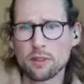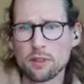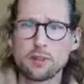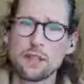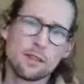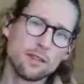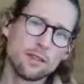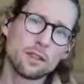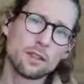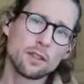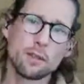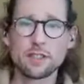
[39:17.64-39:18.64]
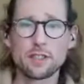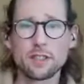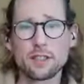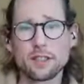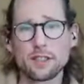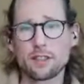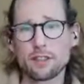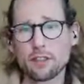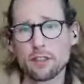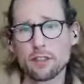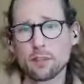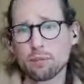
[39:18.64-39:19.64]
Second part, I'm not really sure, but I think
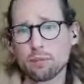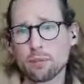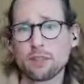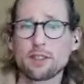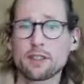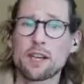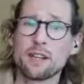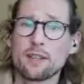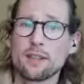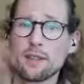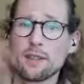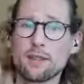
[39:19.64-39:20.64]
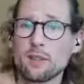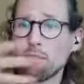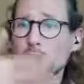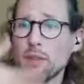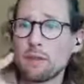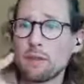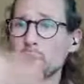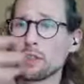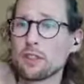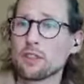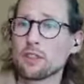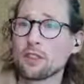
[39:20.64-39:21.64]
the first part is kind of
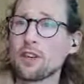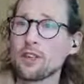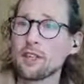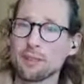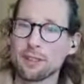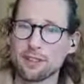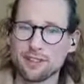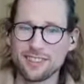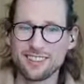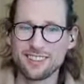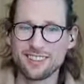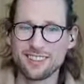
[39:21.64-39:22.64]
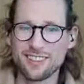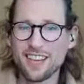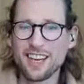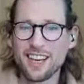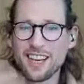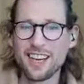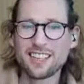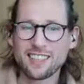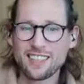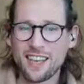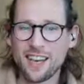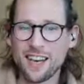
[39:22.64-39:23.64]
maybe what we're just talking about, right? It's like
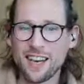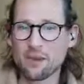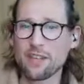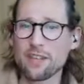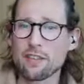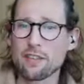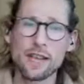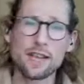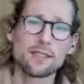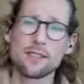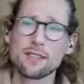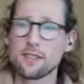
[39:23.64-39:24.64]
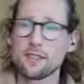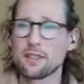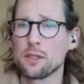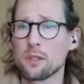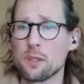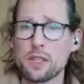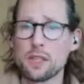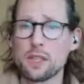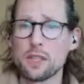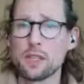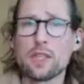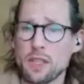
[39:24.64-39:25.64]
actually, how do I give access to
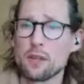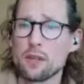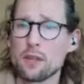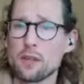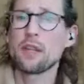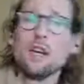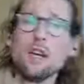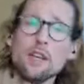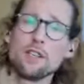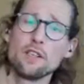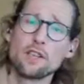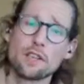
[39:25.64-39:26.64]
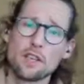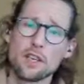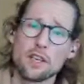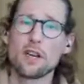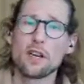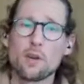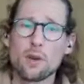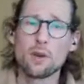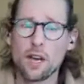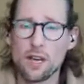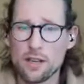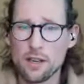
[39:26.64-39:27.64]
my content? How do I use it?
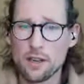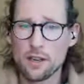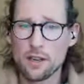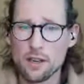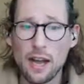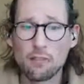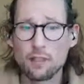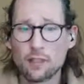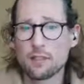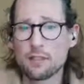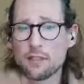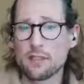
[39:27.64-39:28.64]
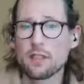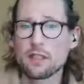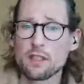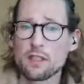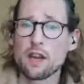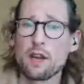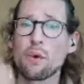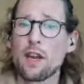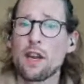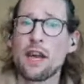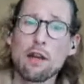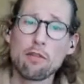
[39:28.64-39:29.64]
How do I, have the conversations
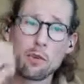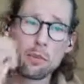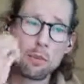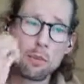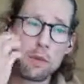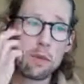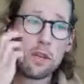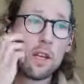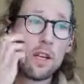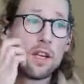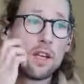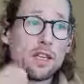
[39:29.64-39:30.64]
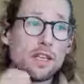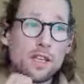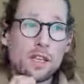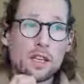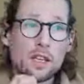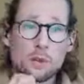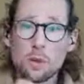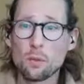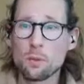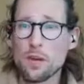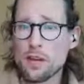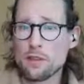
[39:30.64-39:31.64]
that I want to have with people?
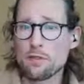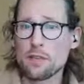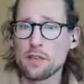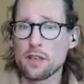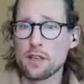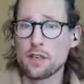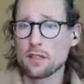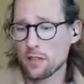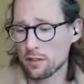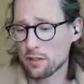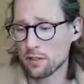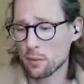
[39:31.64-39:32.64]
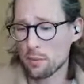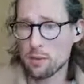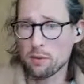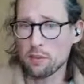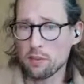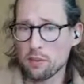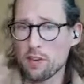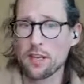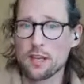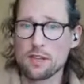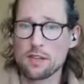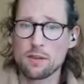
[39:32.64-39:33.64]
The one way of doing it, is when people
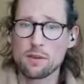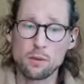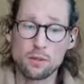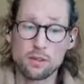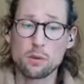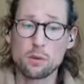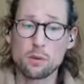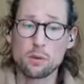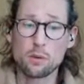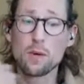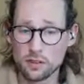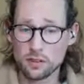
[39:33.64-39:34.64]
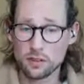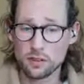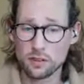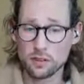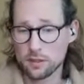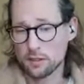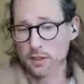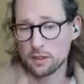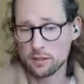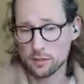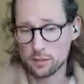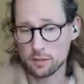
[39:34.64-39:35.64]
check in with a question
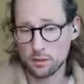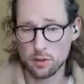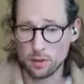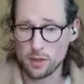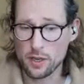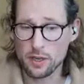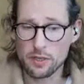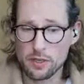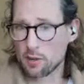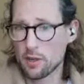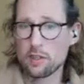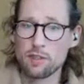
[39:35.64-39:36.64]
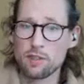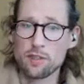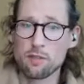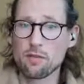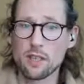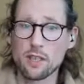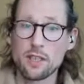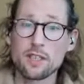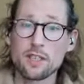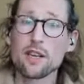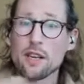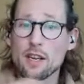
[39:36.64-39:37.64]
or some sort of request that I want to do
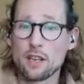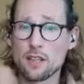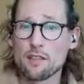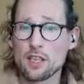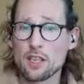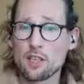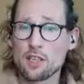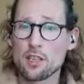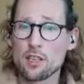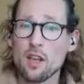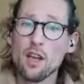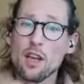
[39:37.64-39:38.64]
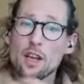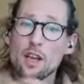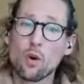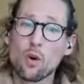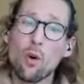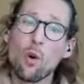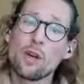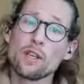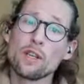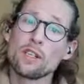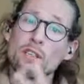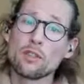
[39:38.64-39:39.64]
something. At the end of that conversation, it
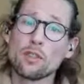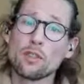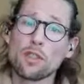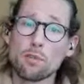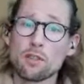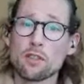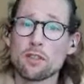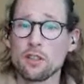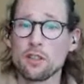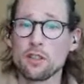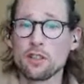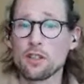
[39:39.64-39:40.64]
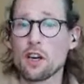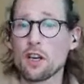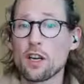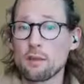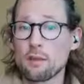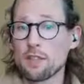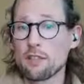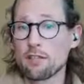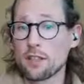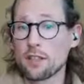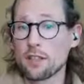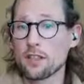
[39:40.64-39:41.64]
always gives you the opportunity to talk
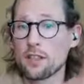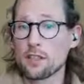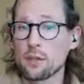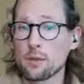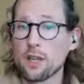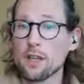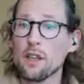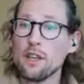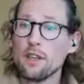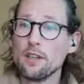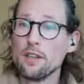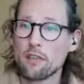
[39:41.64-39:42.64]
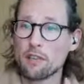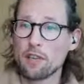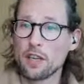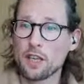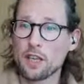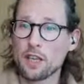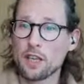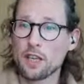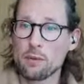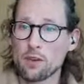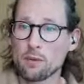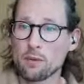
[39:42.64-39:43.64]
about something else as well. So if you're thinking
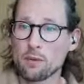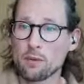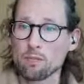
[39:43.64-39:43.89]
about,